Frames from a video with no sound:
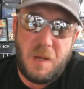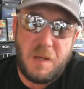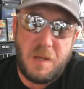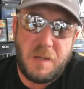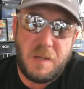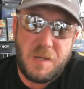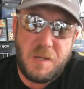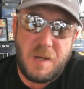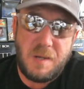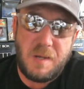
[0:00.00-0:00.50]

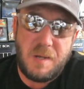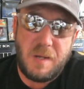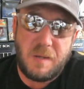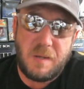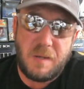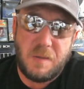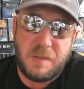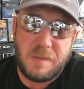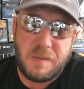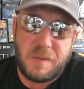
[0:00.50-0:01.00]
John
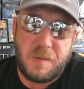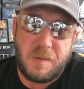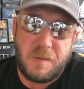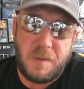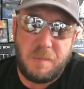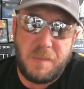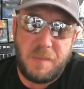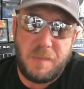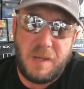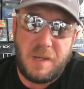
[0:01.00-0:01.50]
Diggle, is going
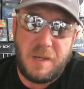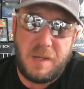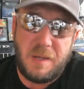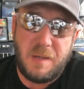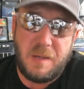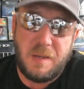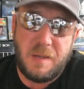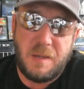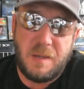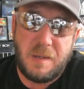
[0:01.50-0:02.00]
to
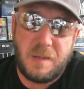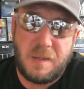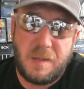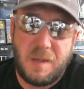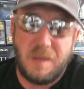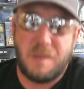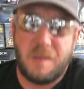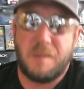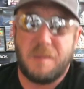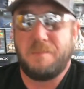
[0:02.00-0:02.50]

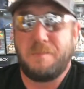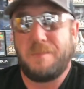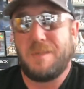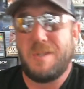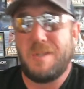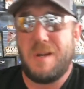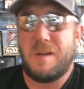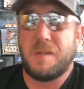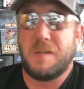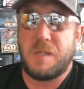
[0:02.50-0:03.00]
become
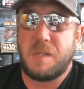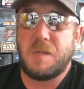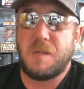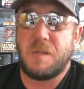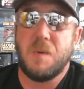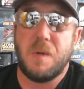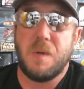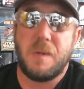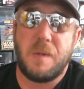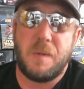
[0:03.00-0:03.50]
John
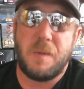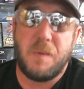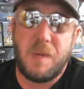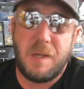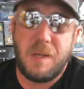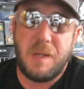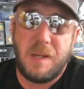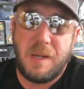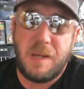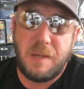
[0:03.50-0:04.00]
Stewart, the
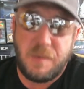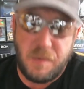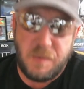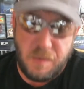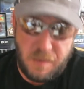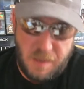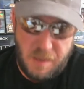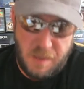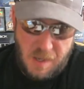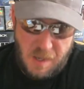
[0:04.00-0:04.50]
Green
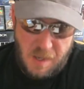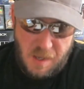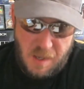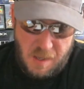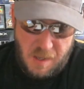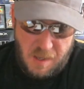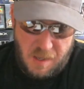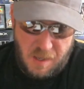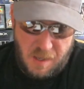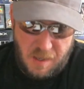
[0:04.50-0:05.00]
Lantern.
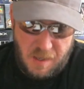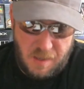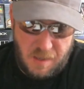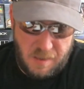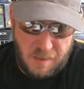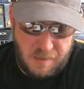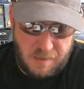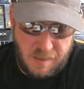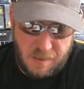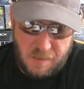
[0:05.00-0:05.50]

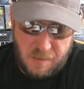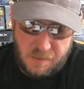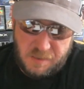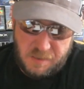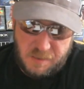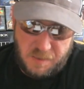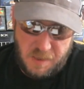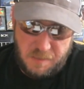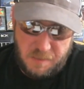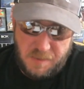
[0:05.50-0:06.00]
Diggle is
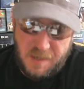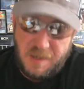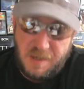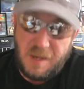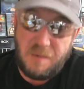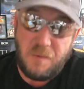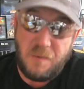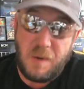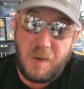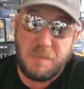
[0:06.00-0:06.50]
played by
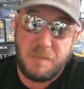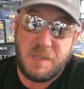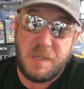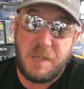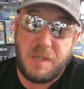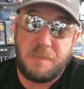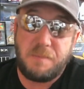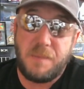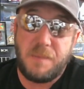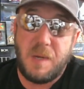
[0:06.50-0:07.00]
Dave
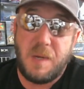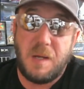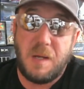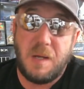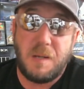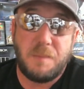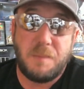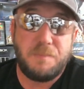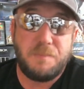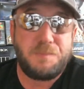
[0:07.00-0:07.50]
Ramsey.
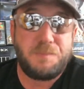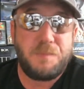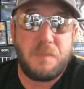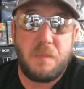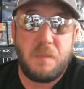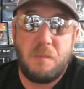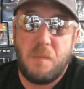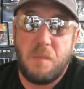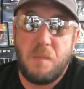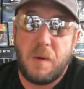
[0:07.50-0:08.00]

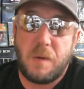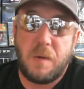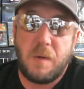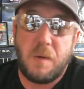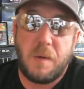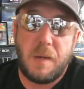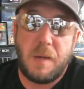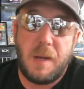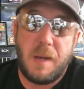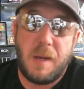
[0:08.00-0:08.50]
Mark
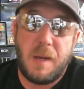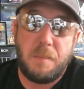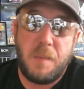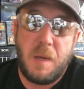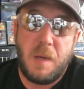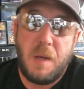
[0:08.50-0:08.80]
Guggenheim,